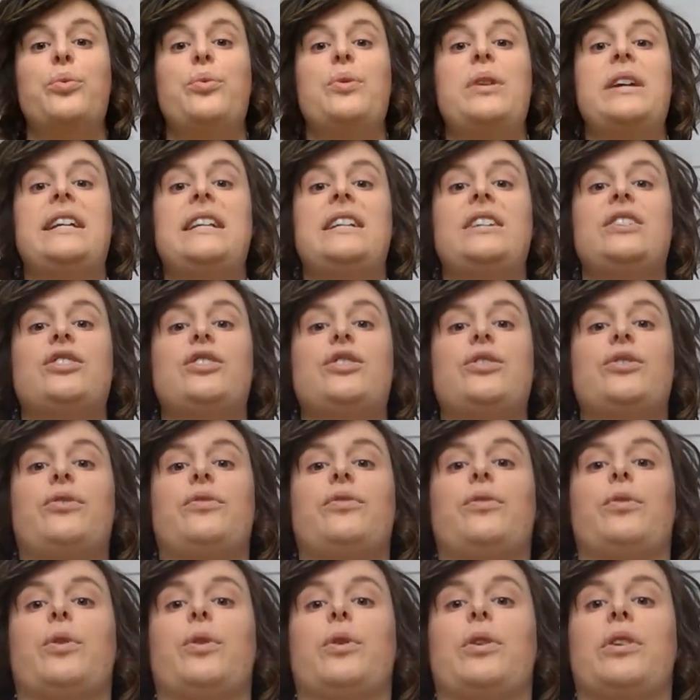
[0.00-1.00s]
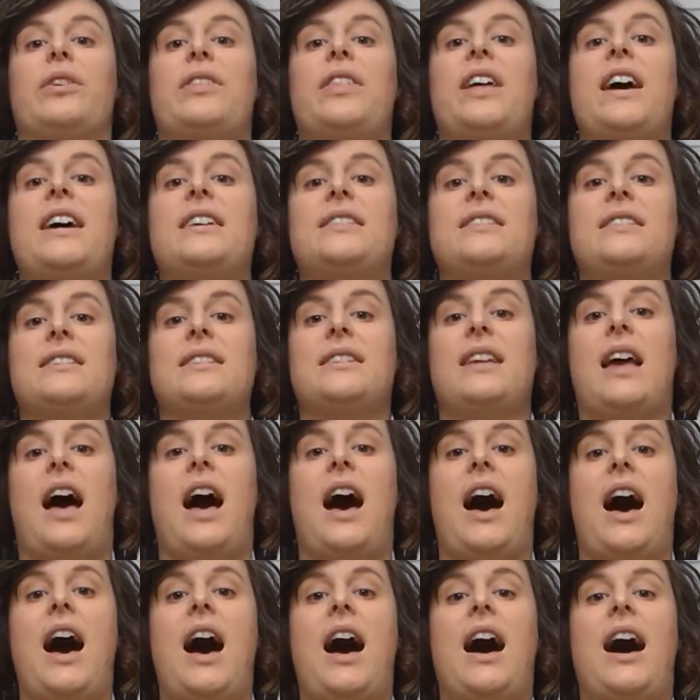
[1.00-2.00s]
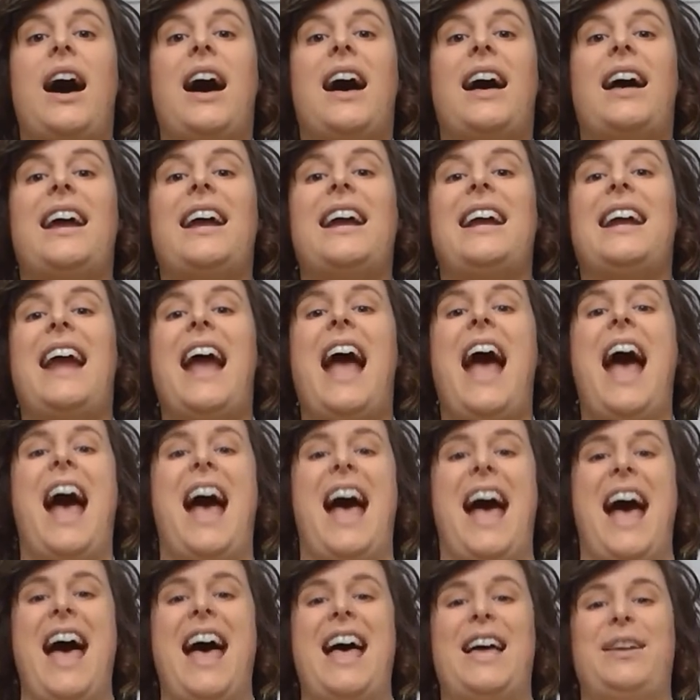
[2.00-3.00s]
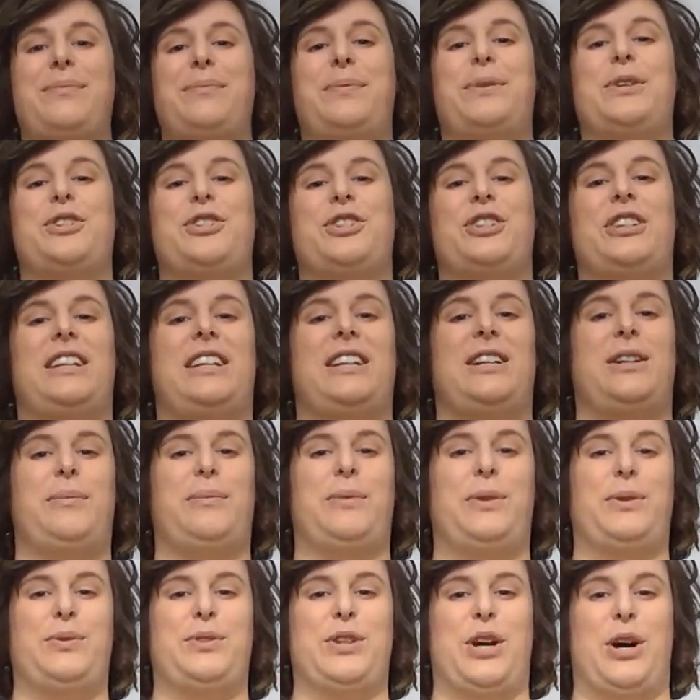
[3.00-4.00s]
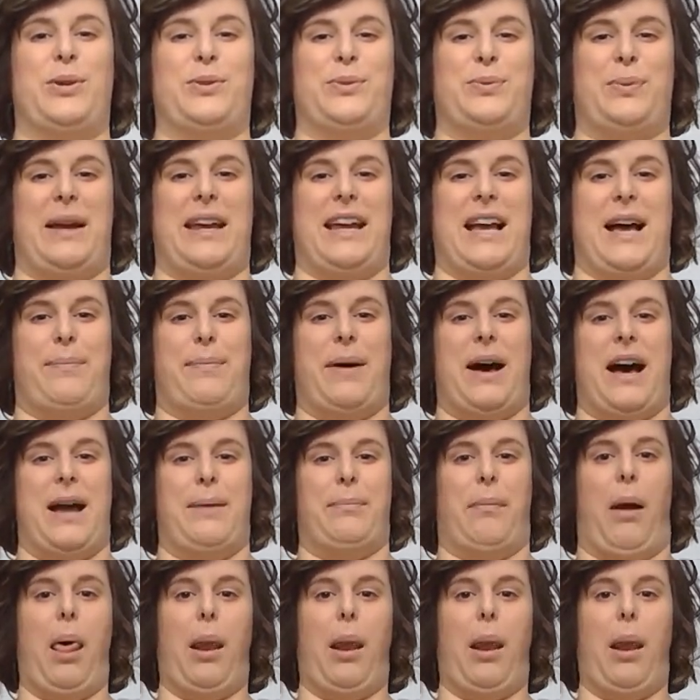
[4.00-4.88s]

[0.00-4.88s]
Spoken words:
reach for the sky. And put your little moon toes way up high.